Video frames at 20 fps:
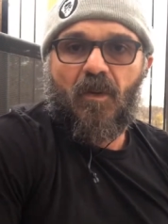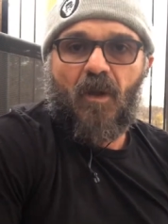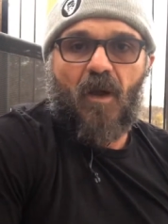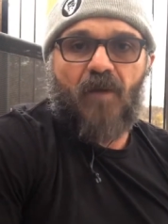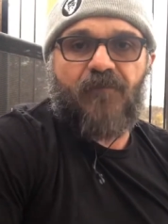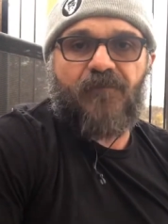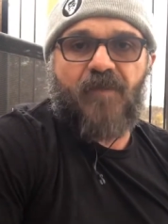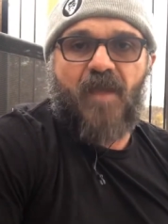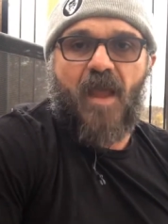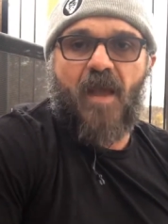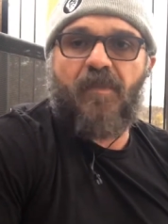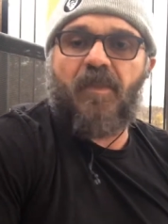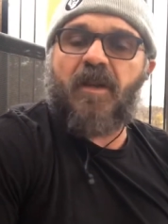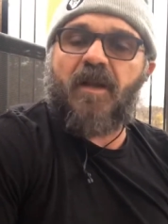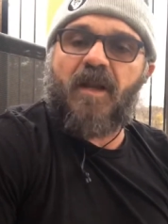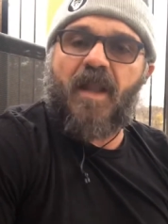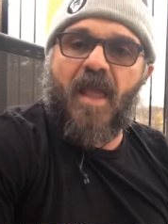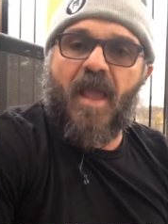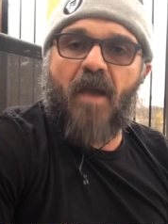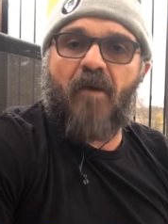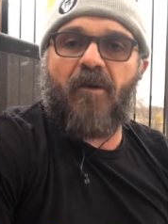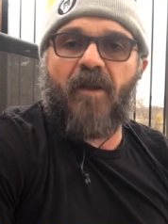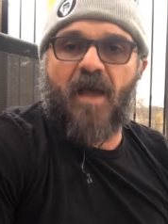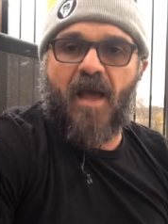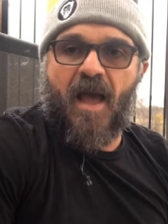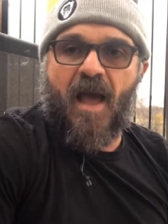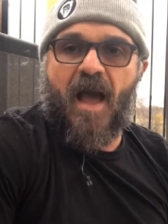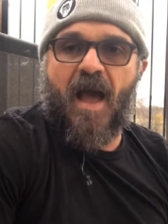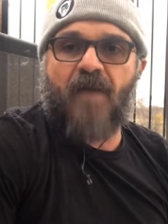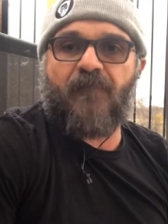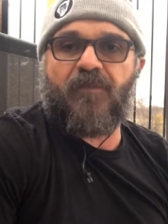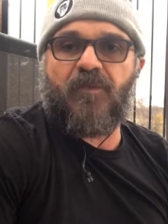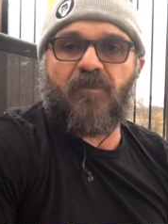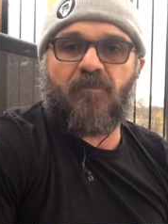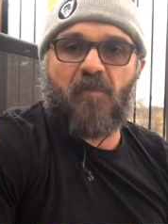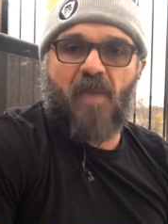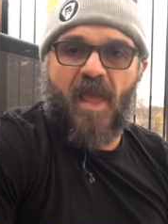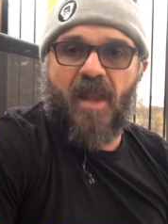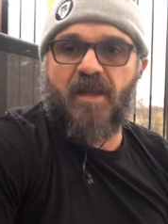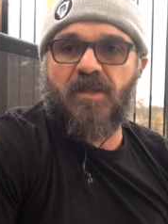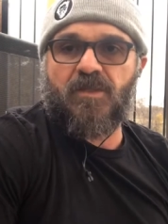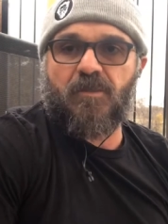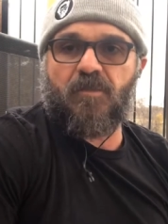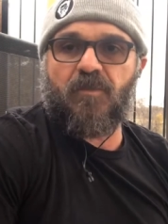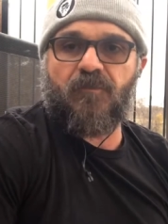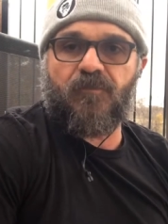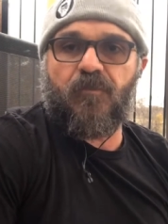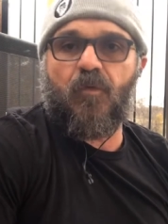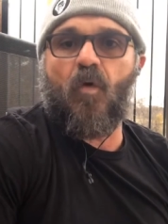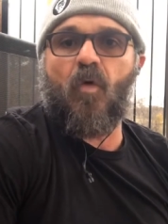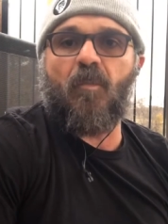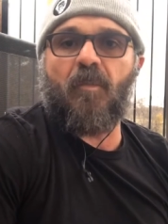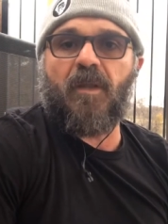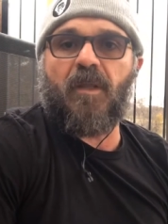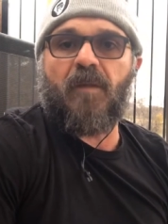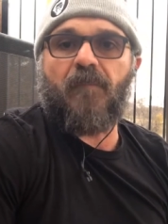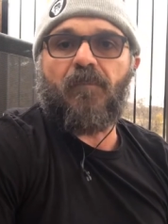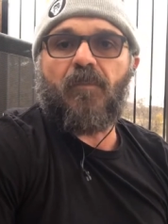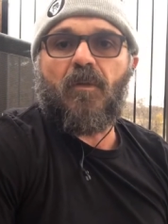I found that an hour and a half is manageable for me.